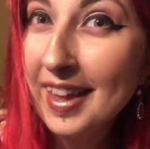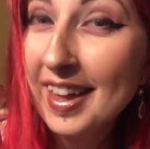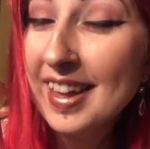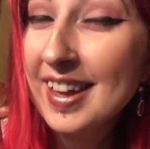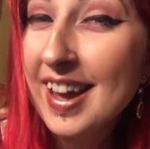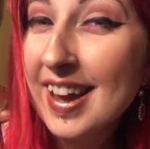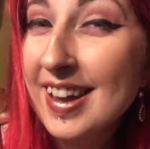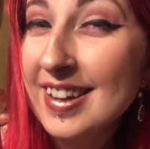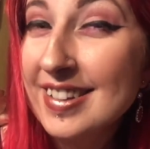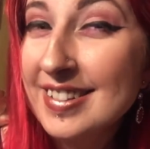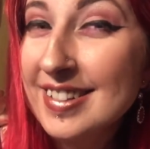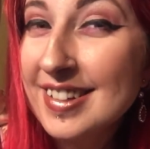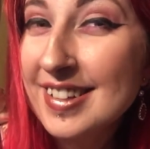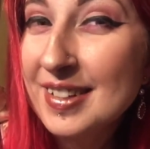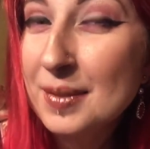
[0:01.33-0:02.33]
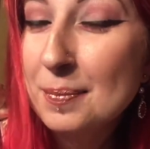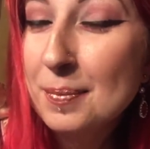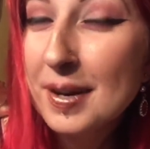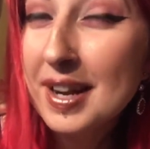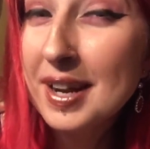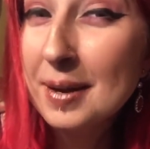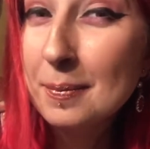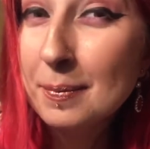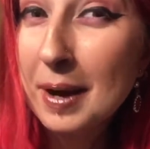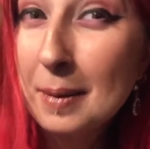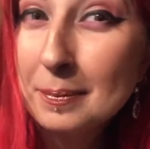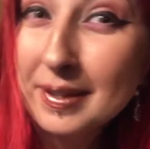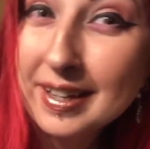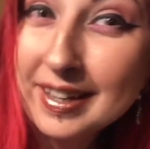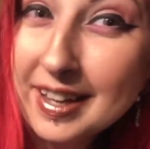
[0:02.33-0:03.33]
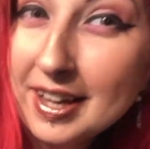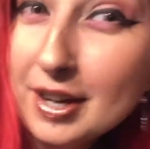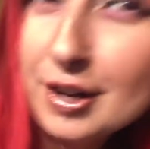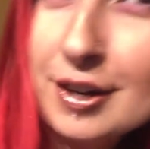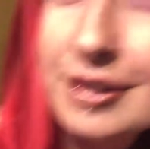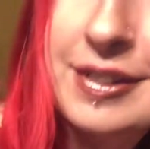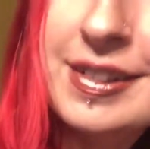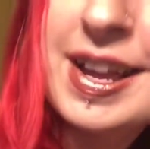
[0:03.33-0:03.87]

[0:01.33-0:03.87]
Hey guys, it's Bree and Pumpkin here.